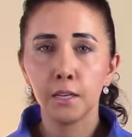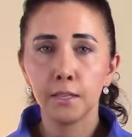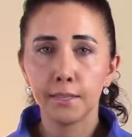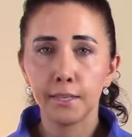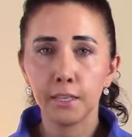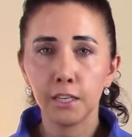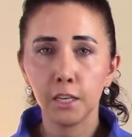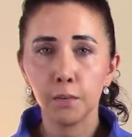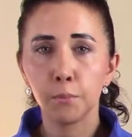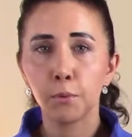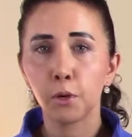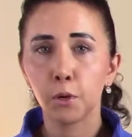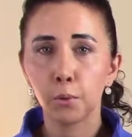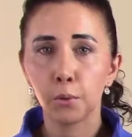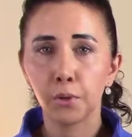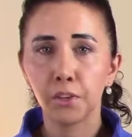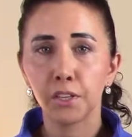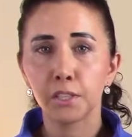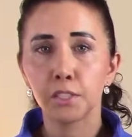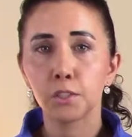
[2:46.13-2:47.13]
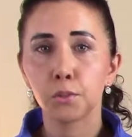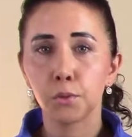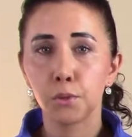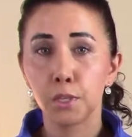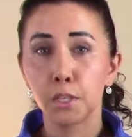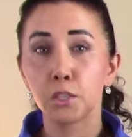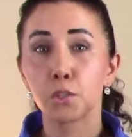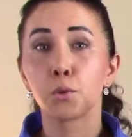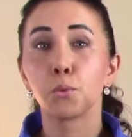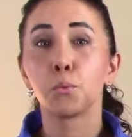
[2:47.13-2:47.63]
they keep going until
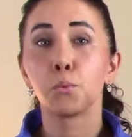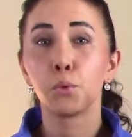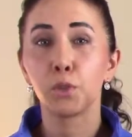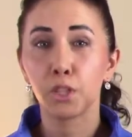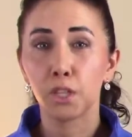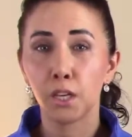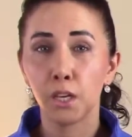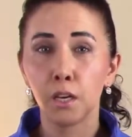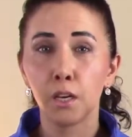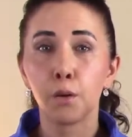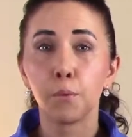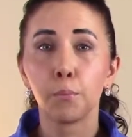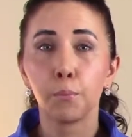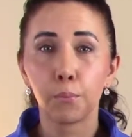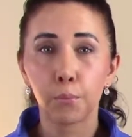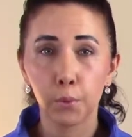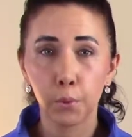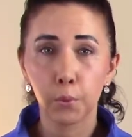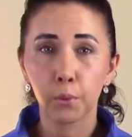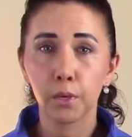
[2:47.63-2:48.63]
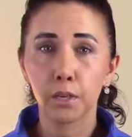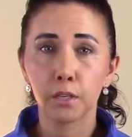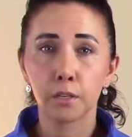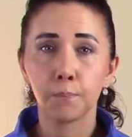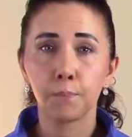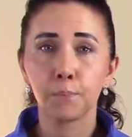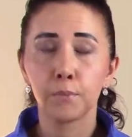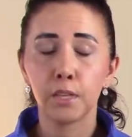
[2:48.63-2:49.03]
things are really broken.